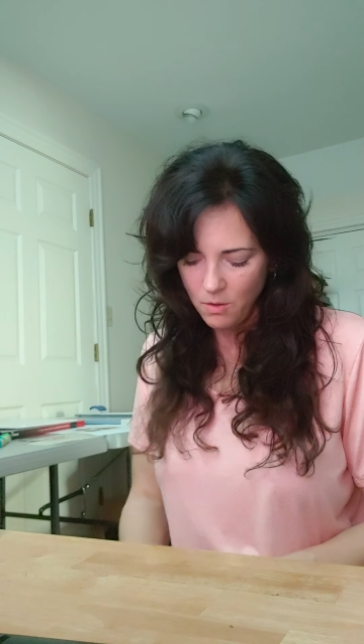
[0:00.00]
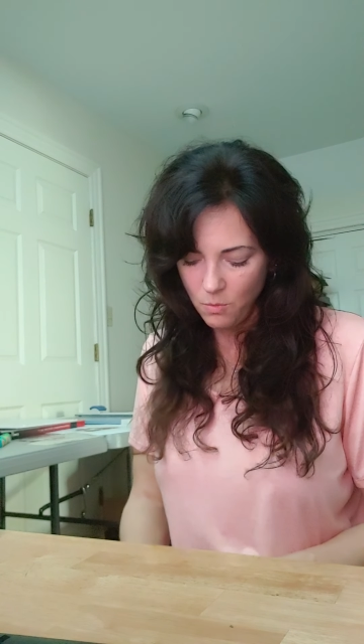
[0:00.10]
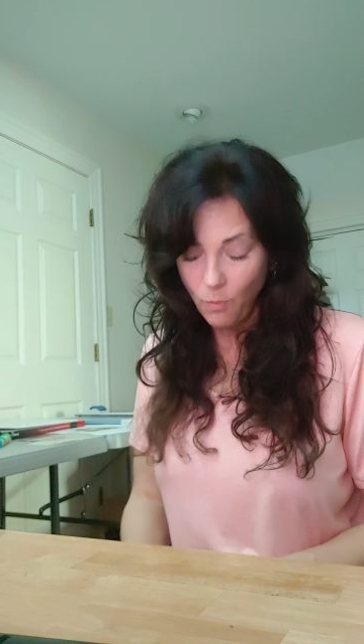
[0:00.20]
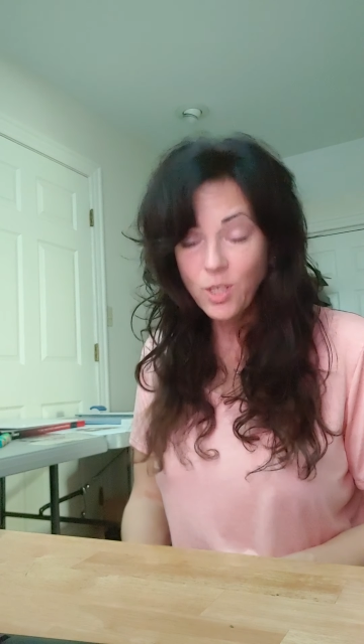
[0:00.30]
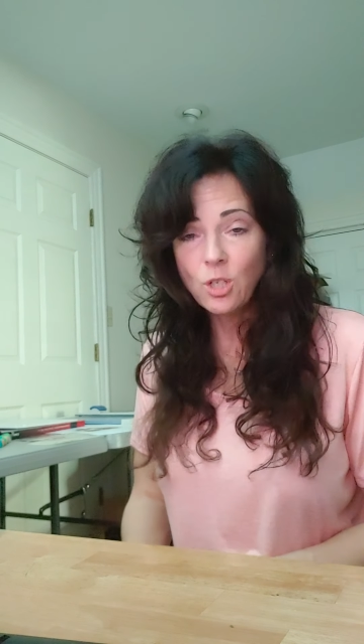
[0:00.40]

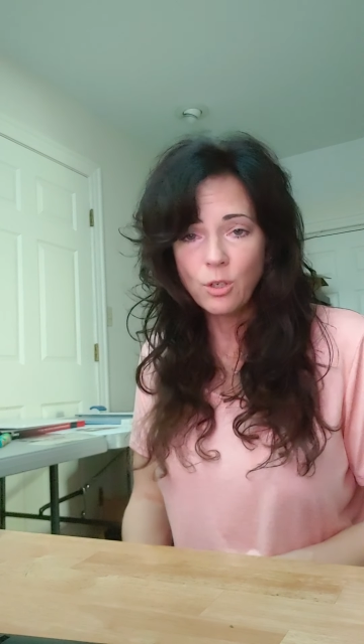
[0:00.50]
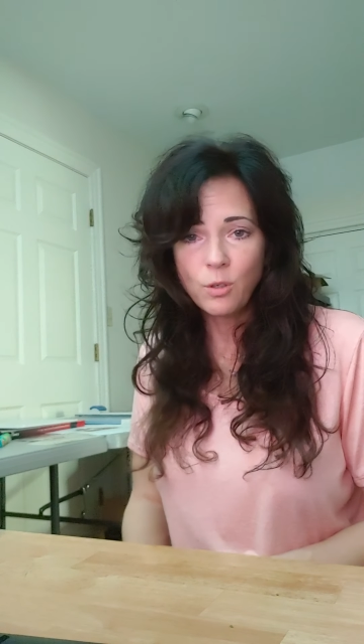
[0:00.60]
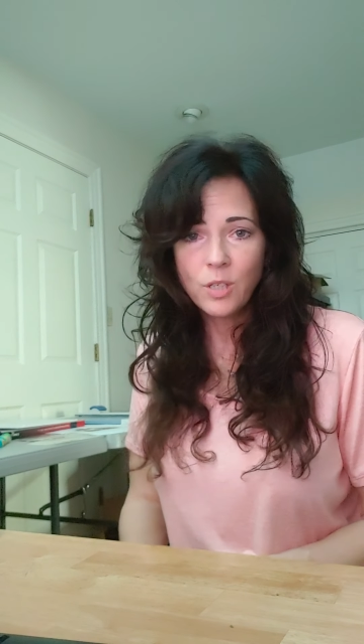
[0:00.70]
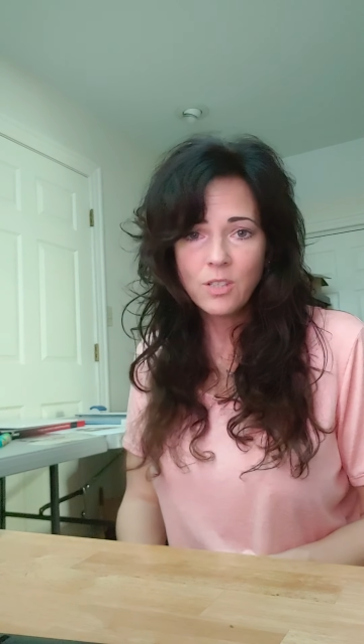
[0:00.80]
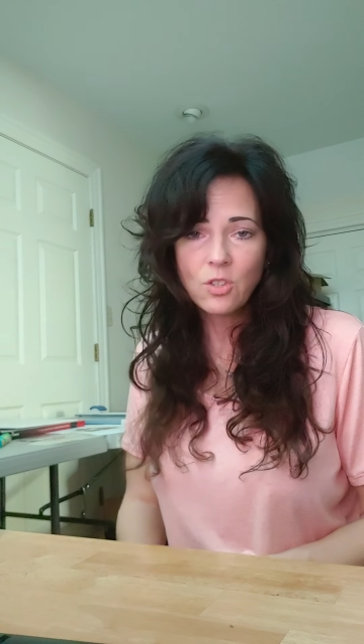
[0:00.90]
What we
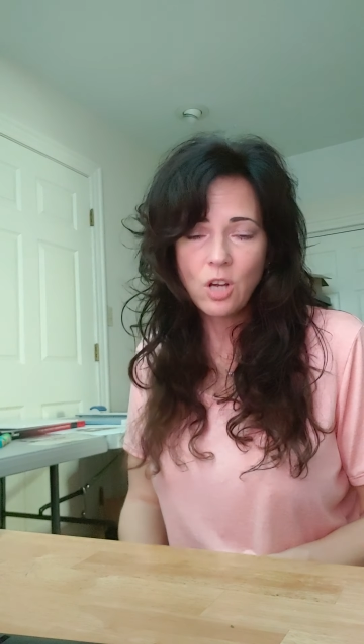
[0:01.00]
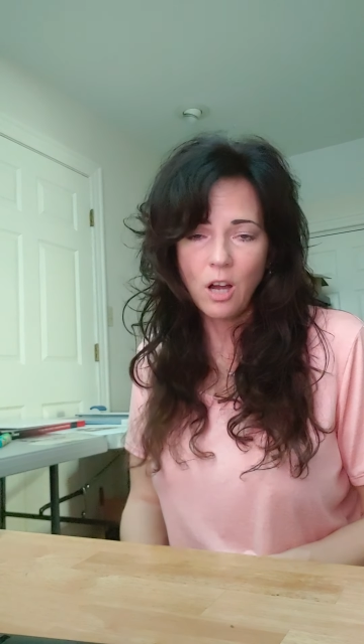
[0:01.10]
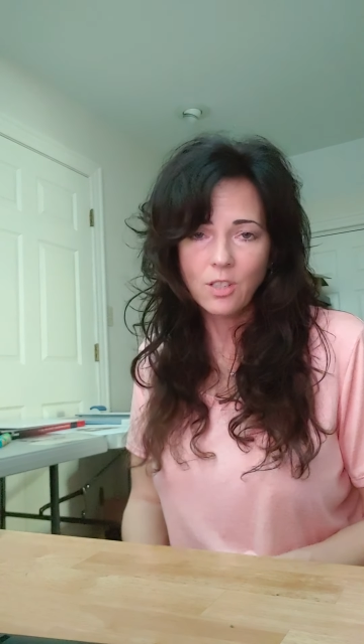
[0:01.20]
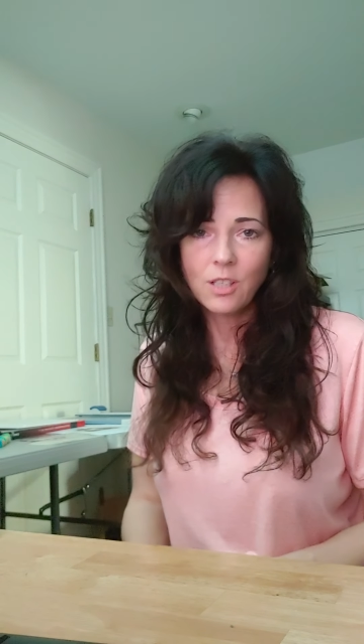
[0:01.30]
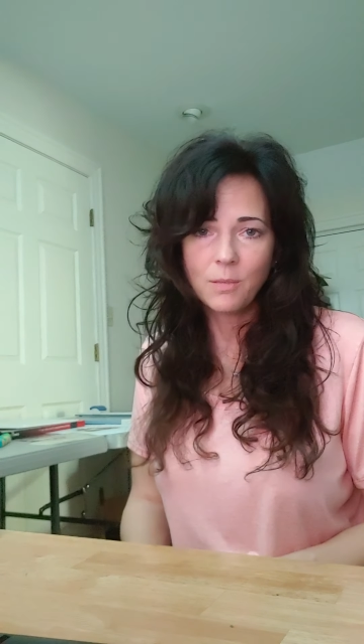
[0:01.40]
do is
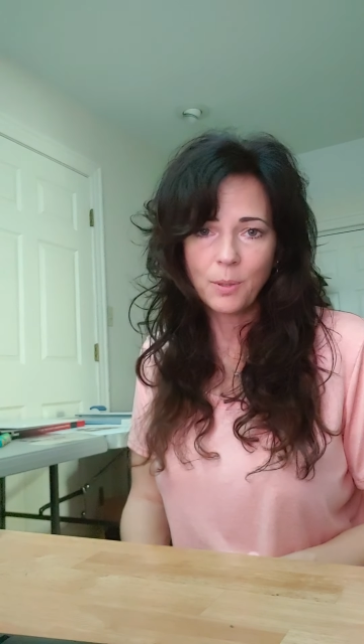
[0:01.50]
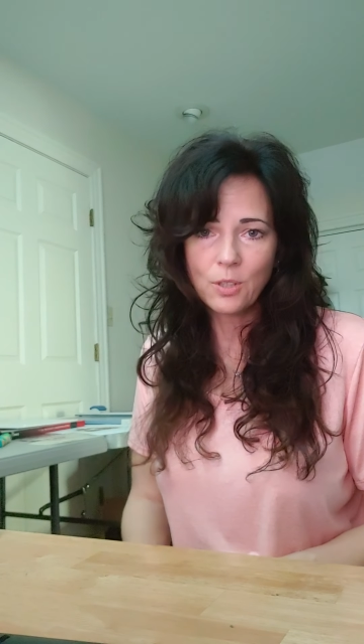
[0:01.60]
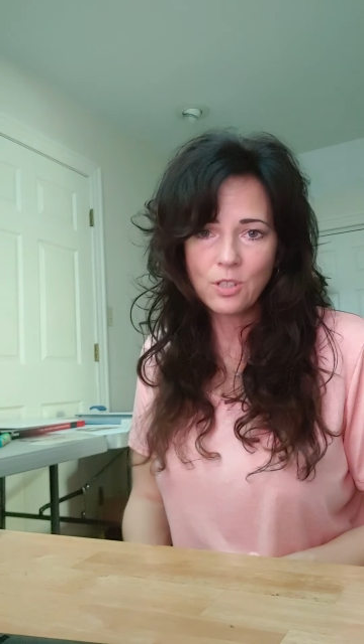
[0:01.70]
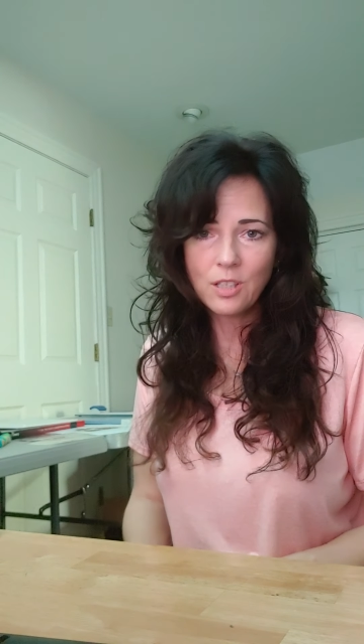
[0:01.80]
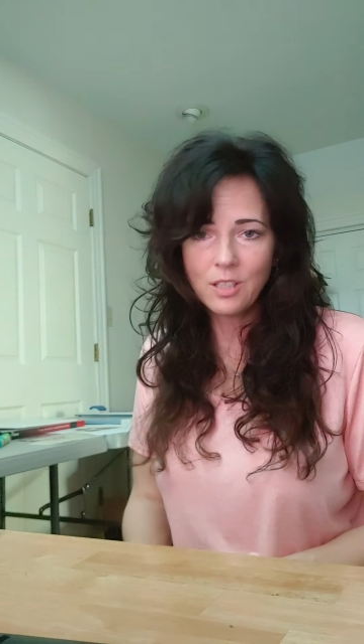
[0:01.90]
talk to the
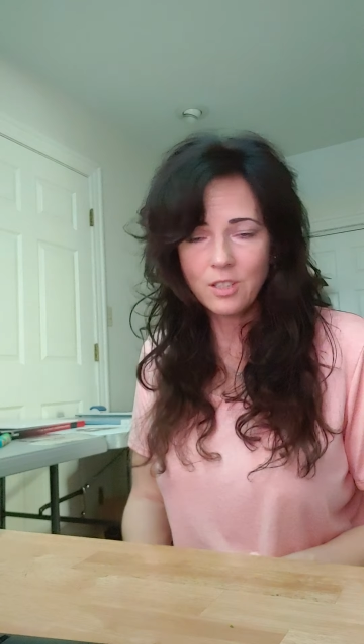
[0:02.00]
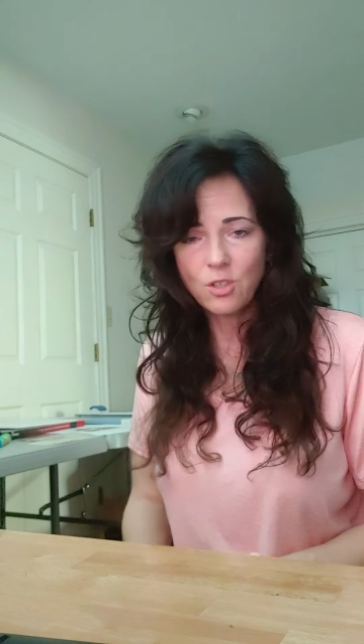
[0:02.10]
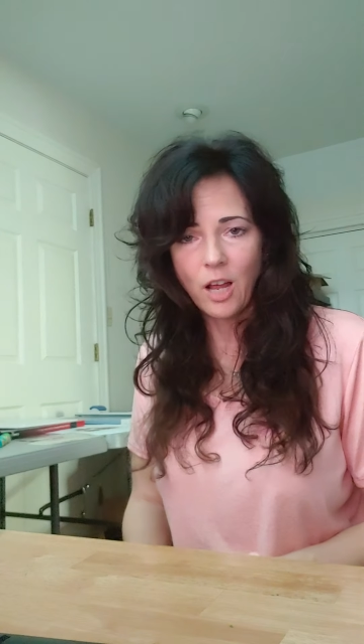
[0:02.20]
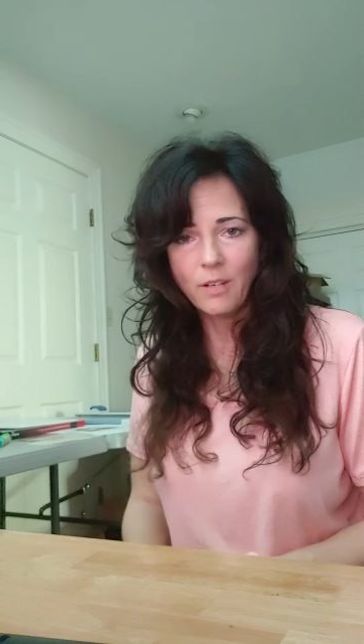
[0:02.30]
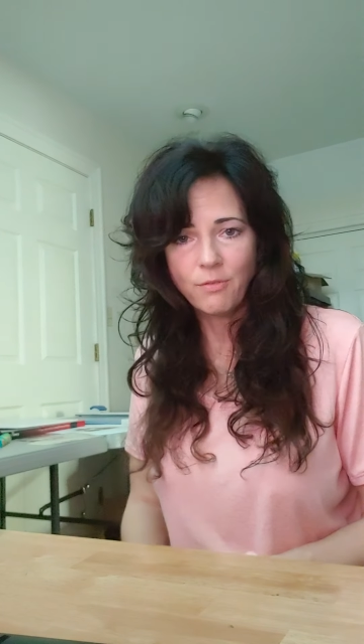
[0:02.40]
person and
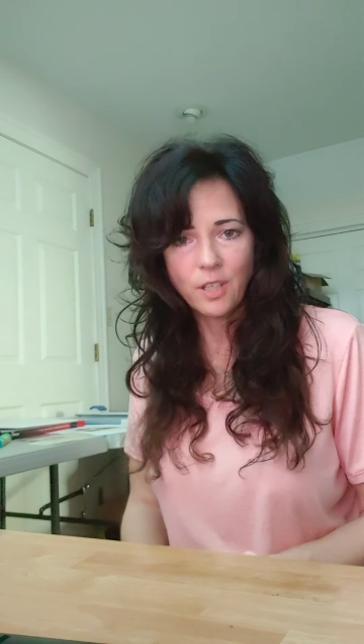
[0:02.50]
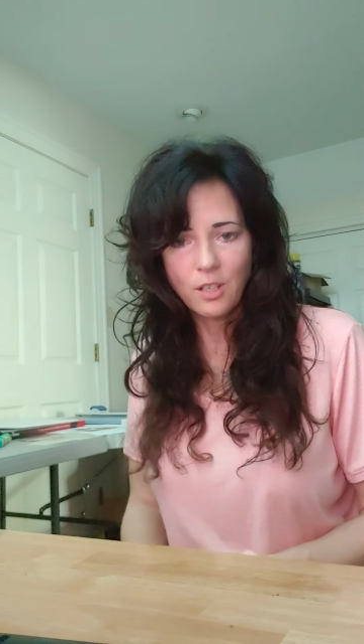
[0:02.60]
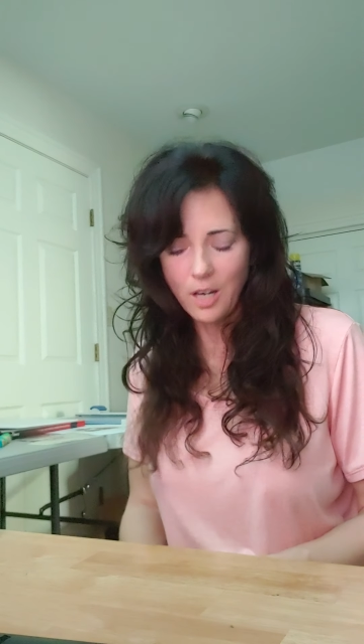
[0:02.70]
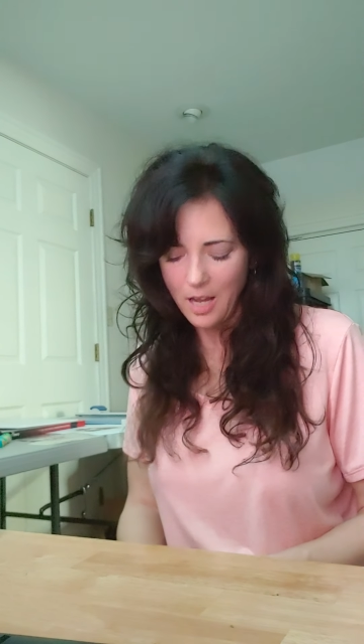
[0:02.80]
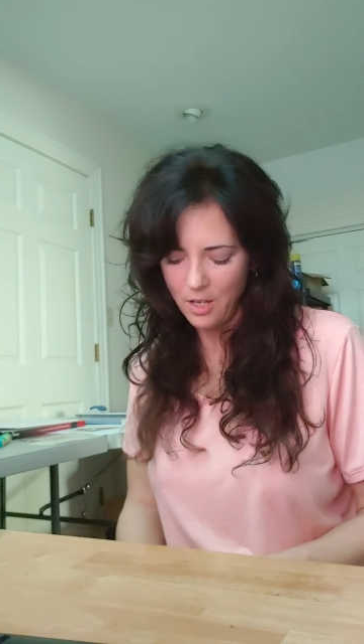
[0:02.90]
try to
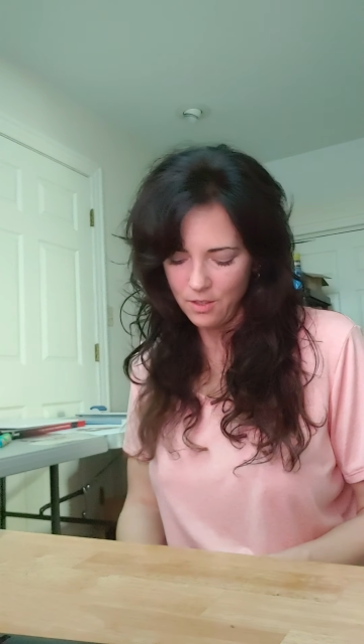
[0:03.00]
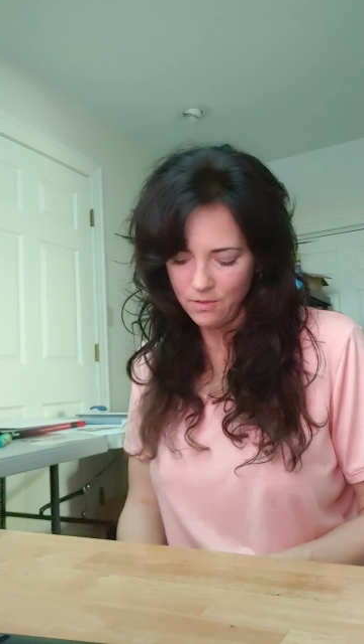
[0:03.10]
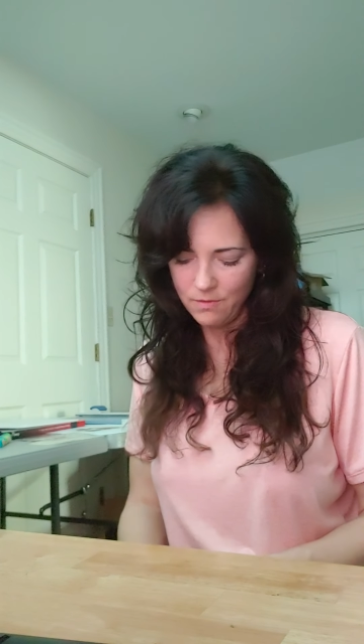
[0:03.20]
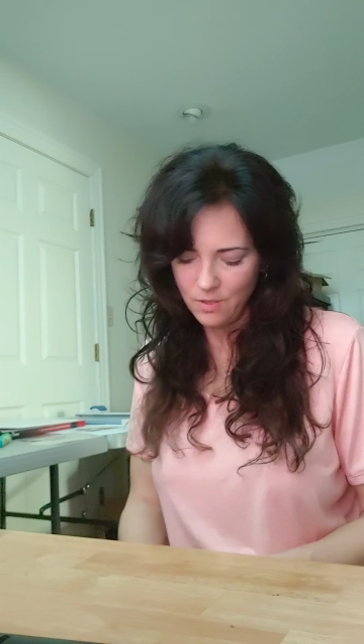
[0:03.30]
figure out